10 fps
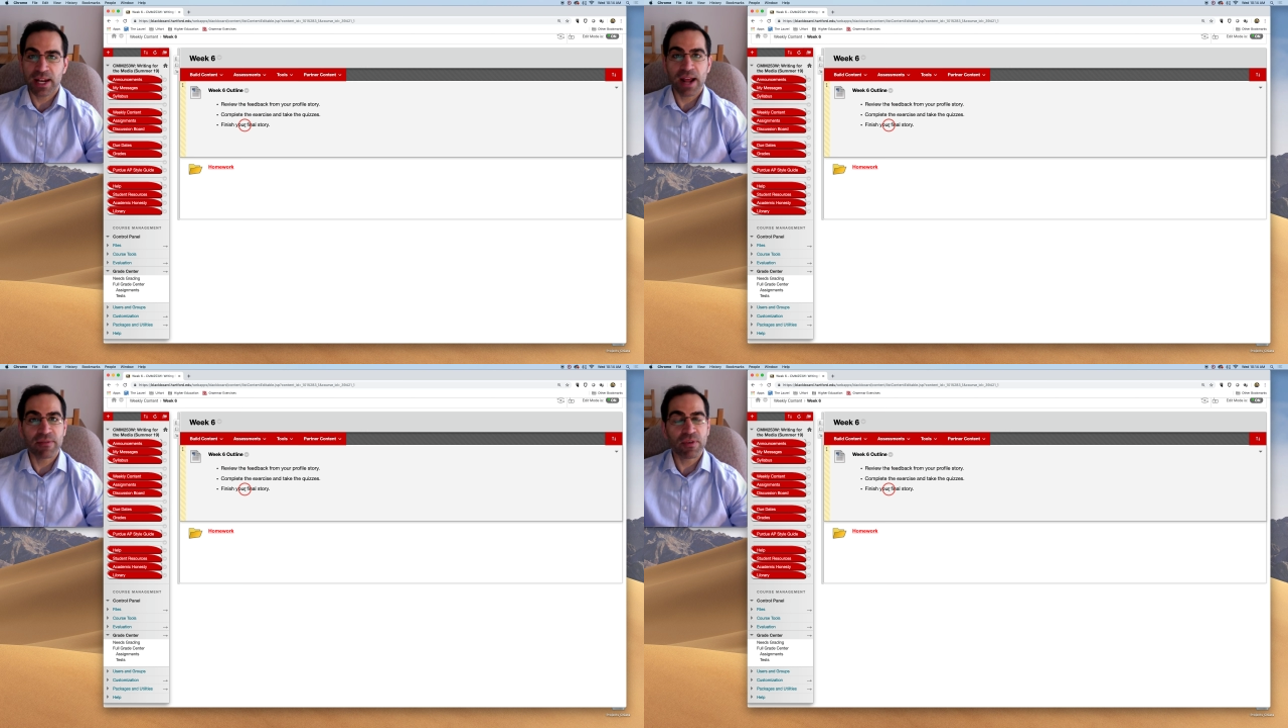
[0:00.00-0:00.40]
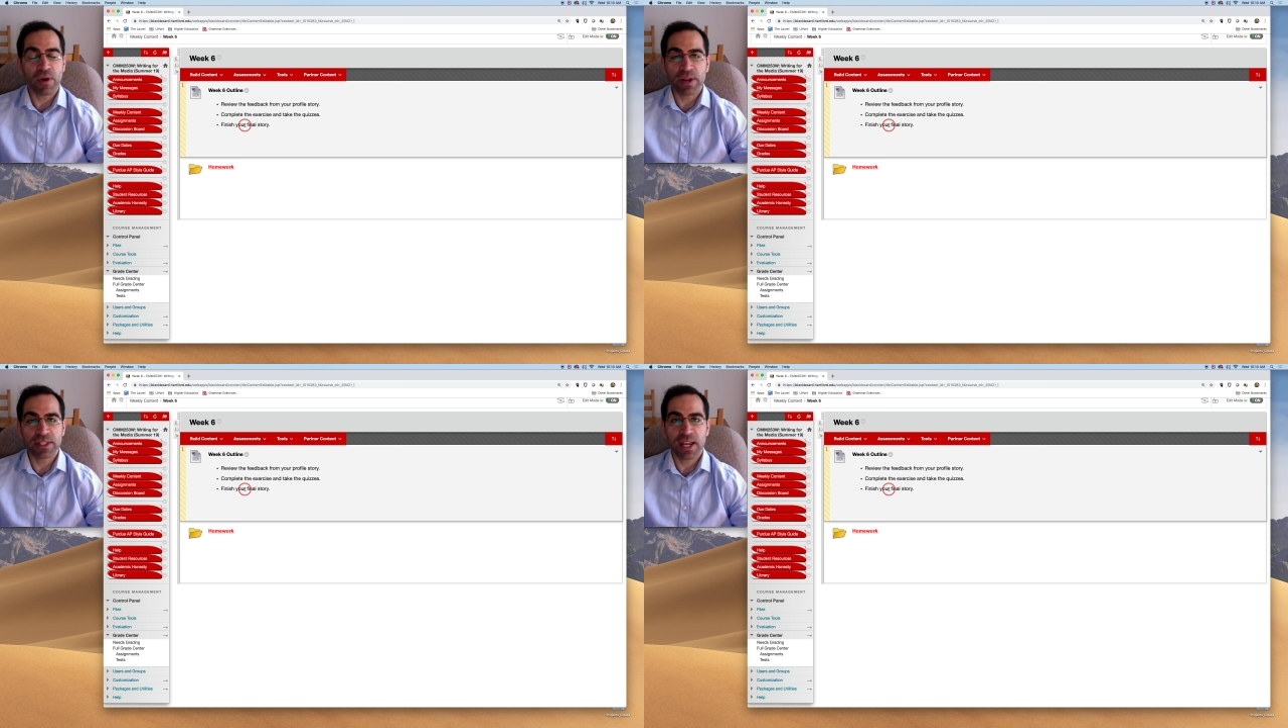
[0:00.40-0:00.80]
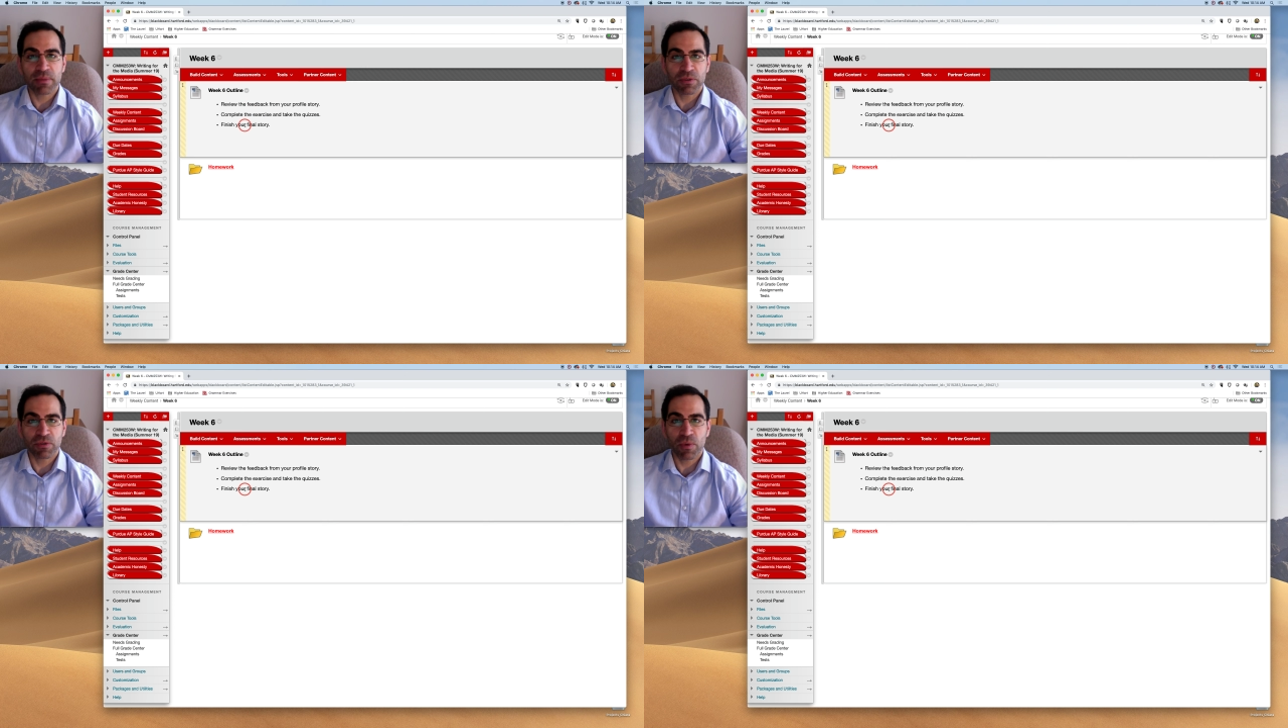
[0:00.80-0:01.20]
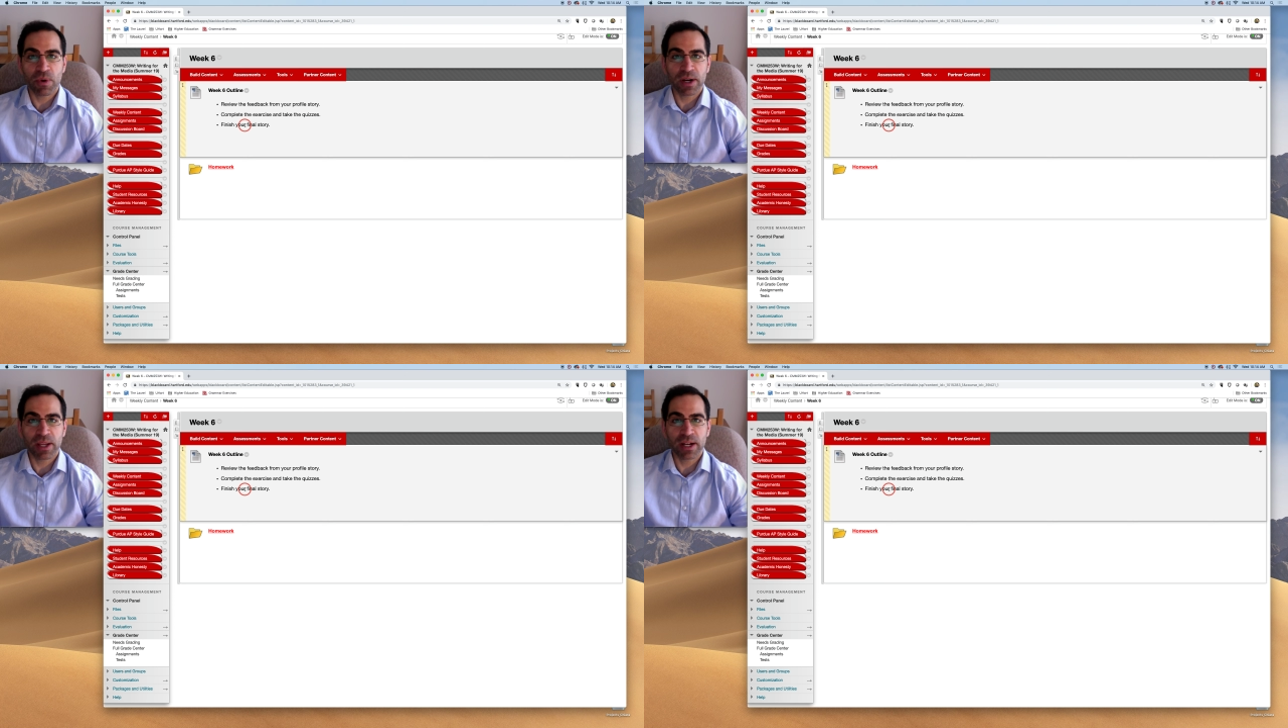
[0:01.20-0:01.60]
I've already said it
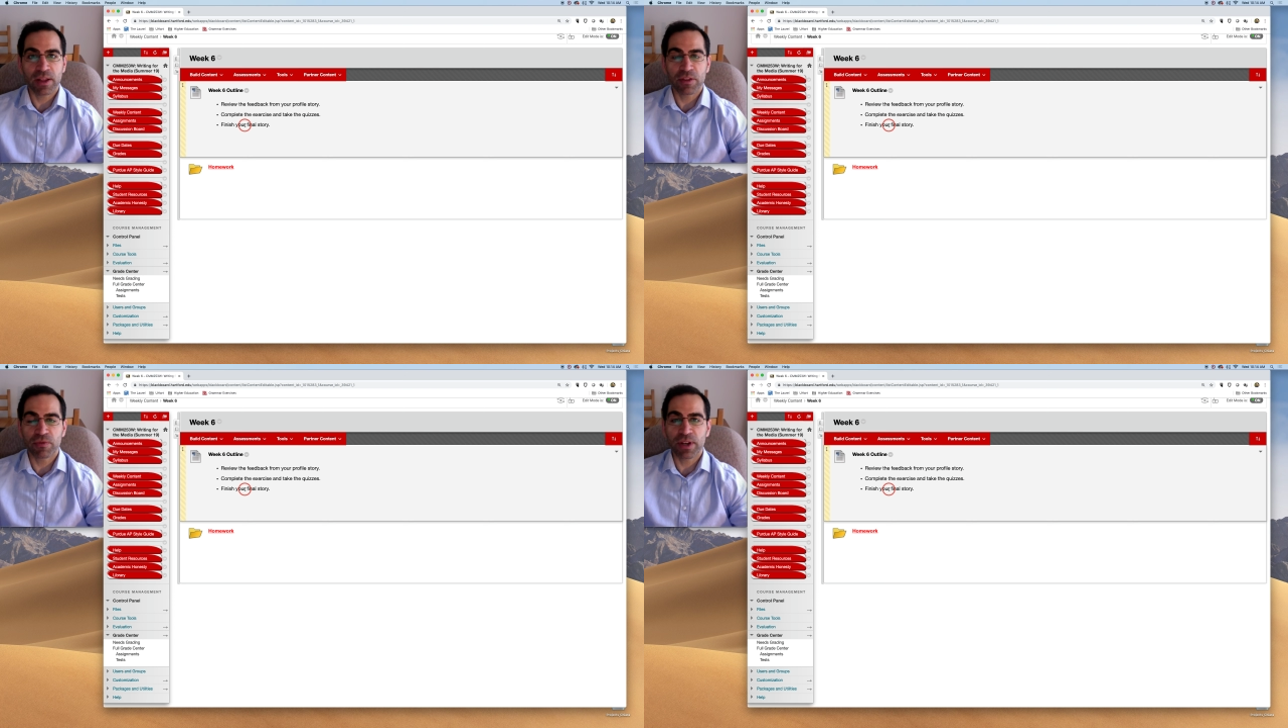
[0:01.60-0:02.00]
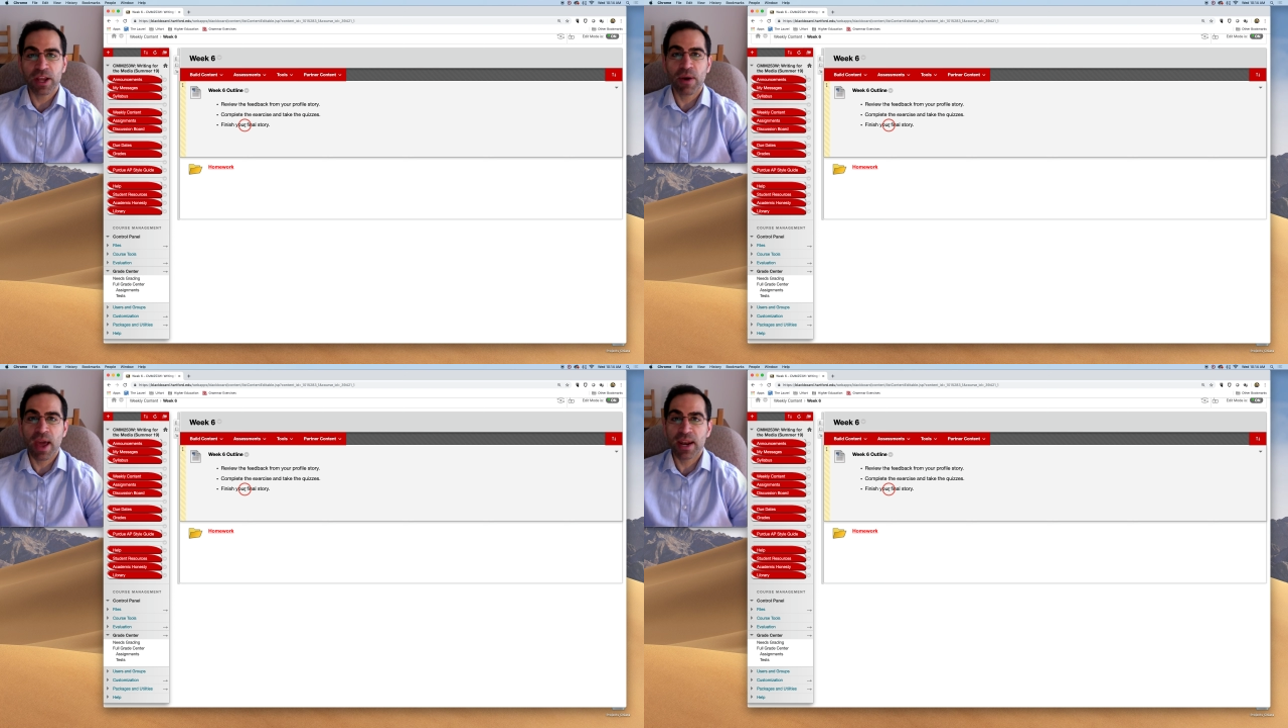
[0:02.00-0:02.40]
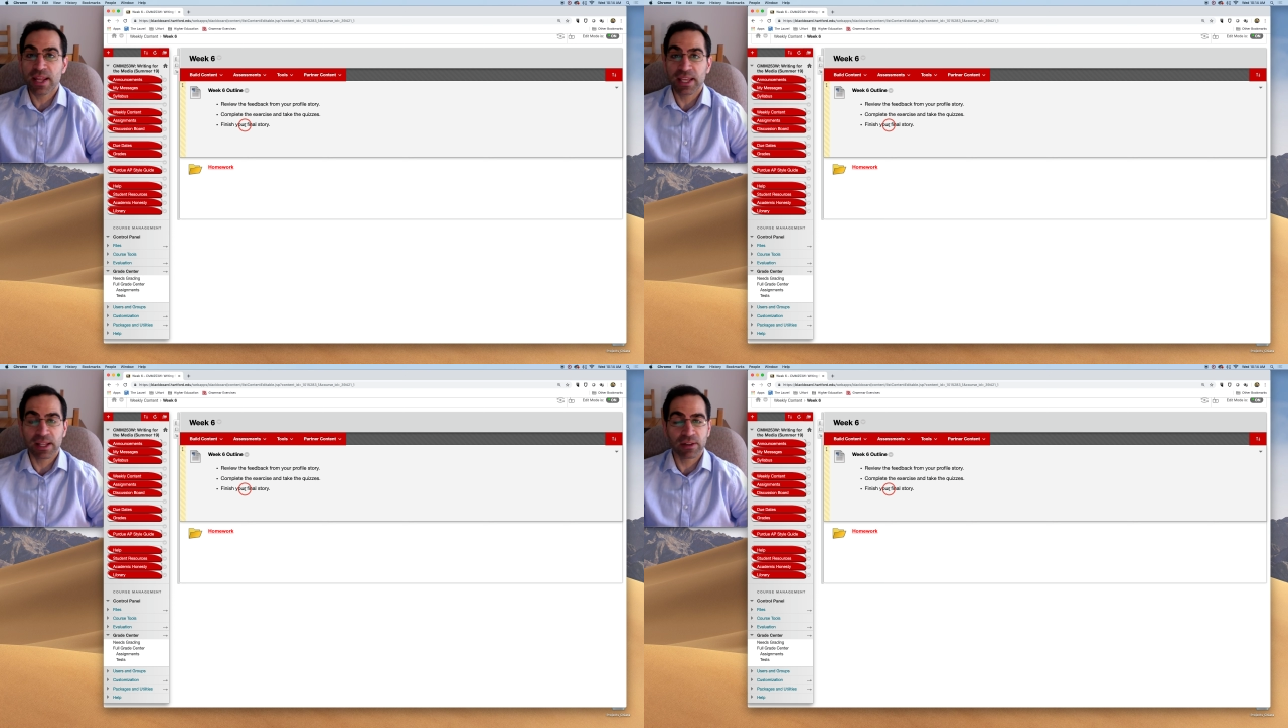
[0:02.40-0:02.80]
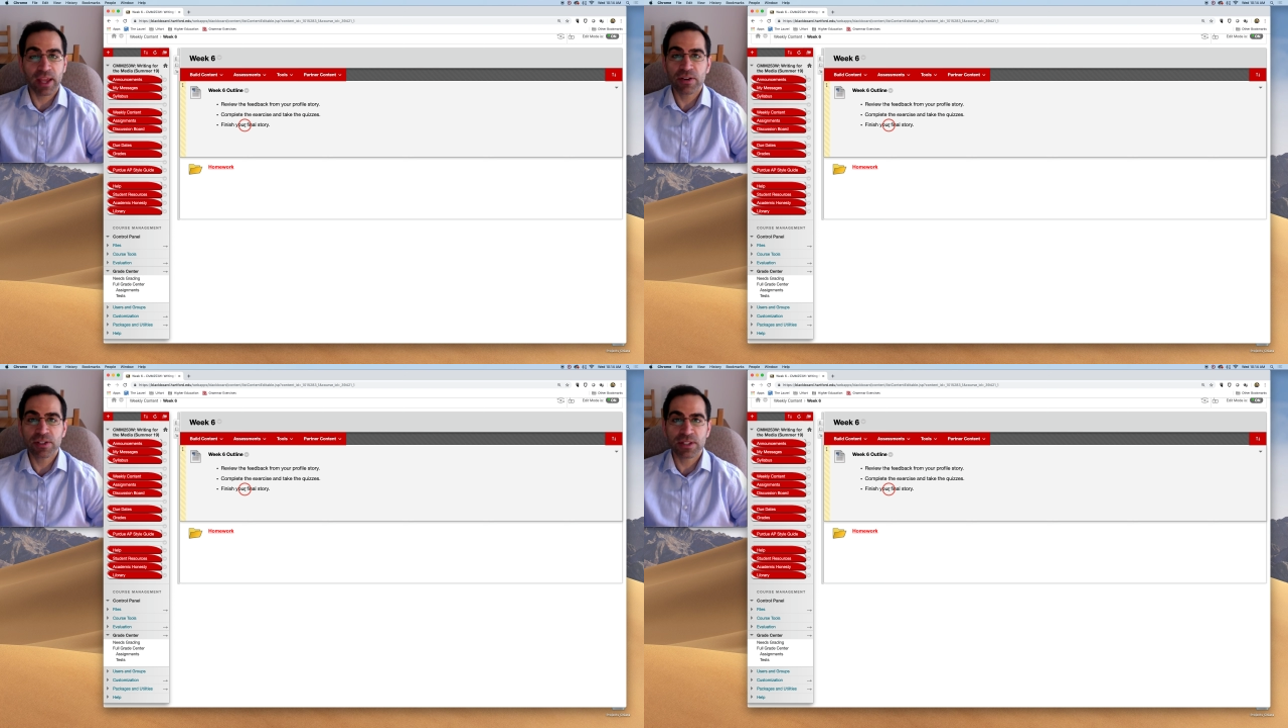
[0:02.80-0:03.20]
before in another video, editing in layers.